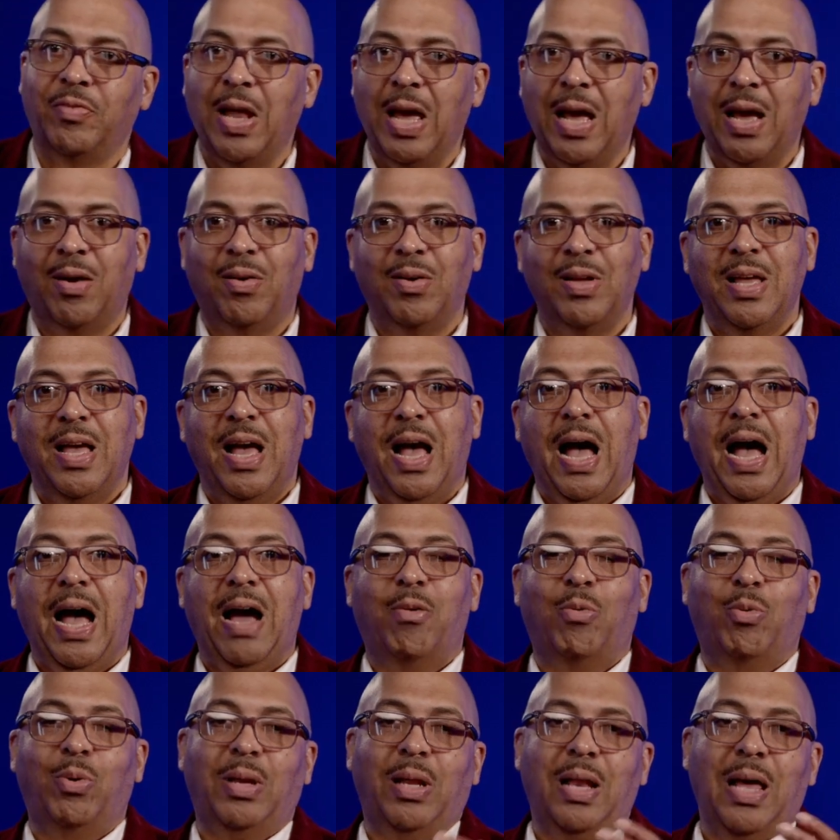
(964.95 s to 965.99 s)
Now, I
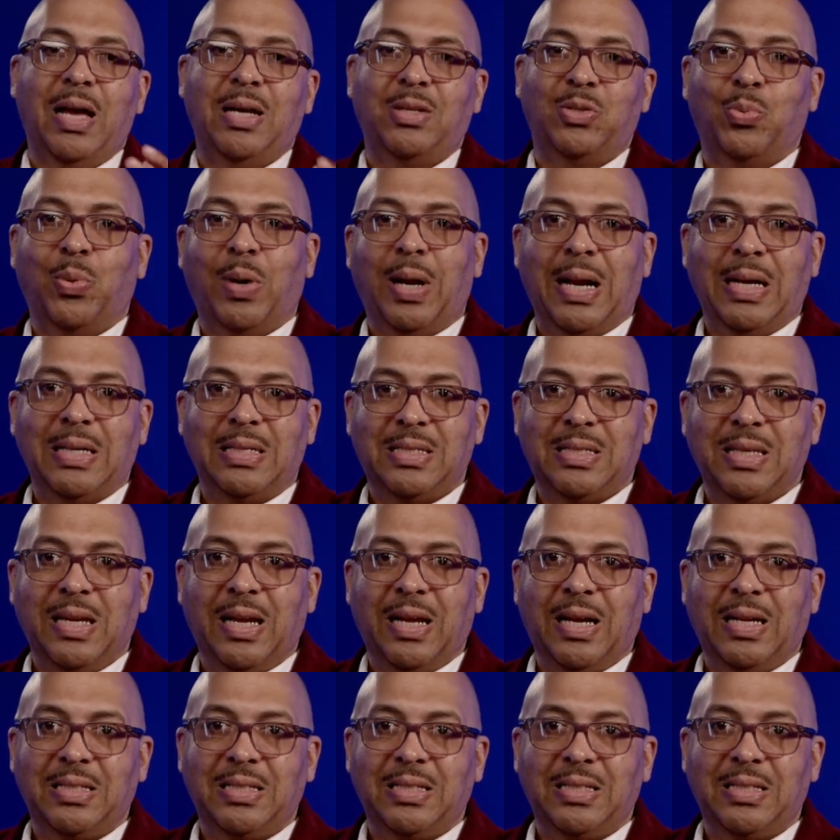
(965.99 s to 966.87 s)
realize what I said.